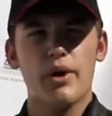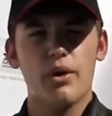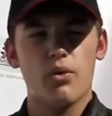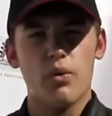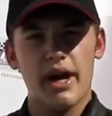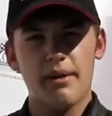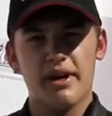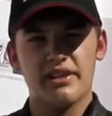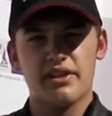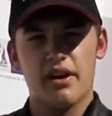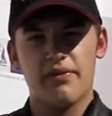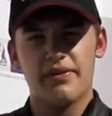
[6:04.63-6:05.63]
we were weighing
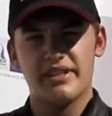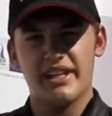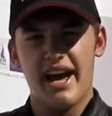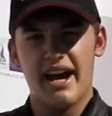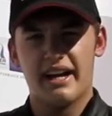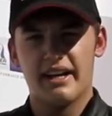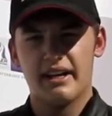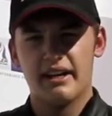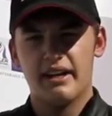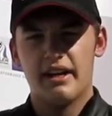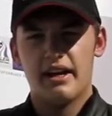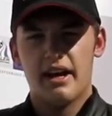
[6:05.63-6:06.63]
myself in tech,
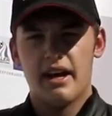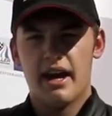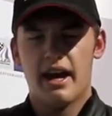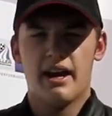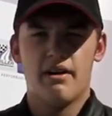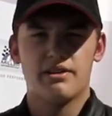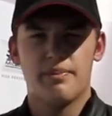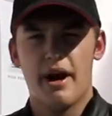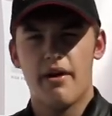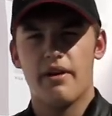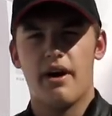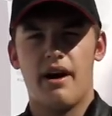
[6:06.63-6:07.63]
and I was a
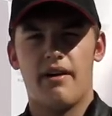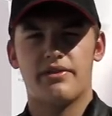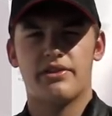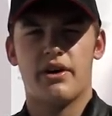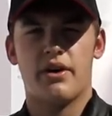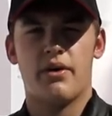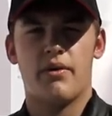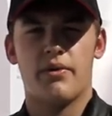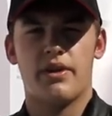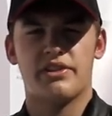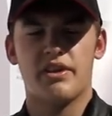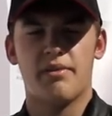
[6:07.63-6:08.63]
pound off, so
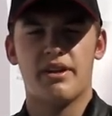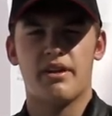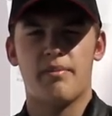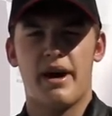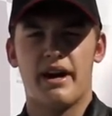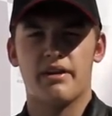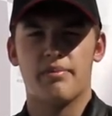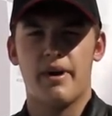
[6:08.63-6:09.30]
they sent me to the back of the